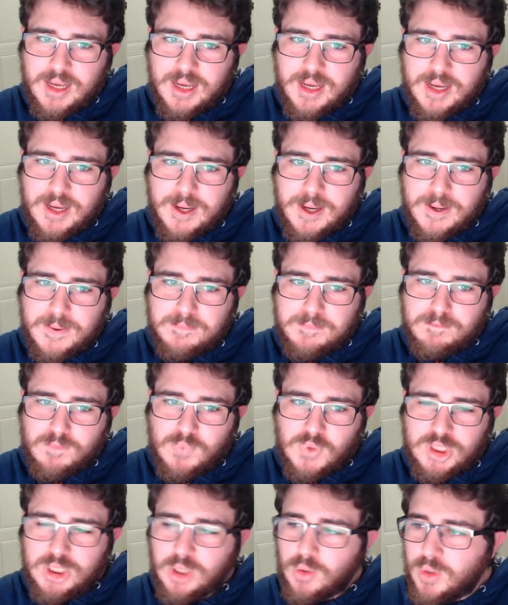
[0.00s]

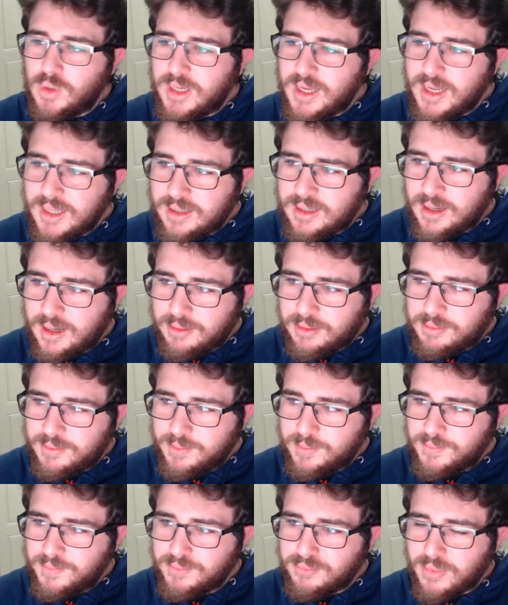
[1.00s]
So GitHub
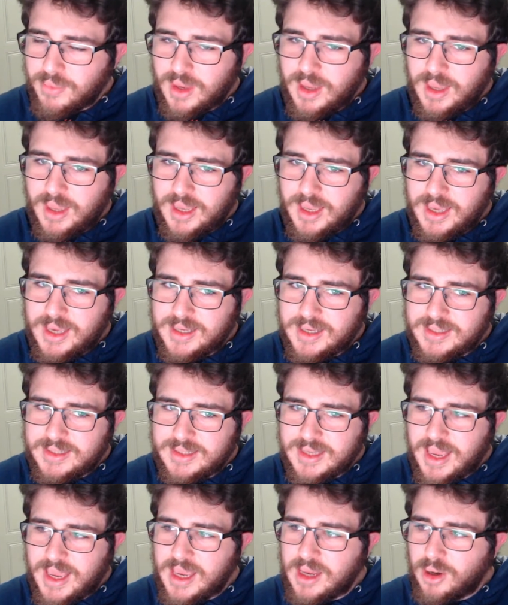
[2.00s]
is
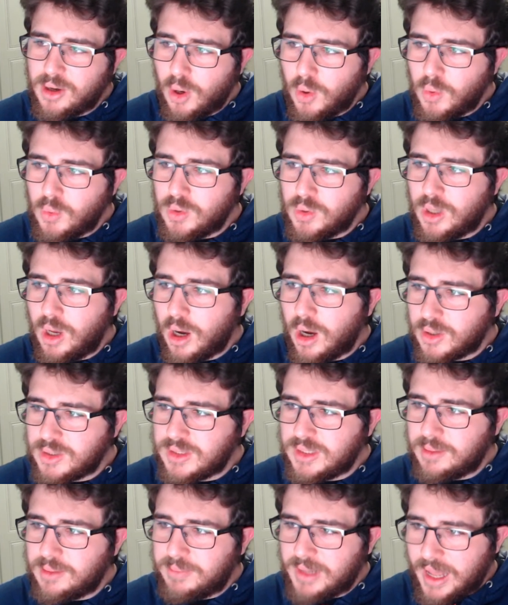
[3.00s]
a code
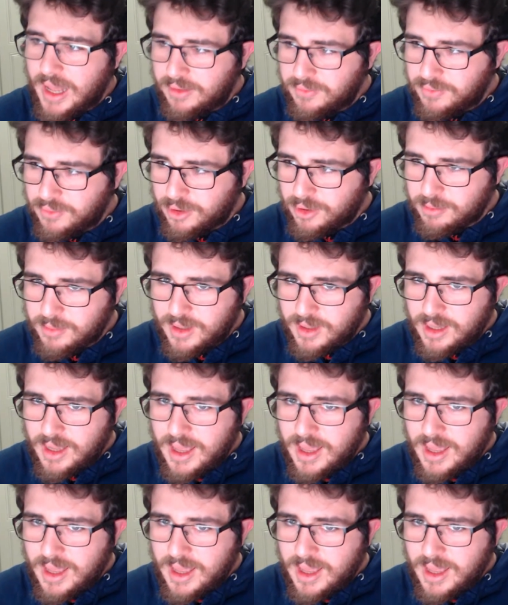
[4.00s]
hosting platform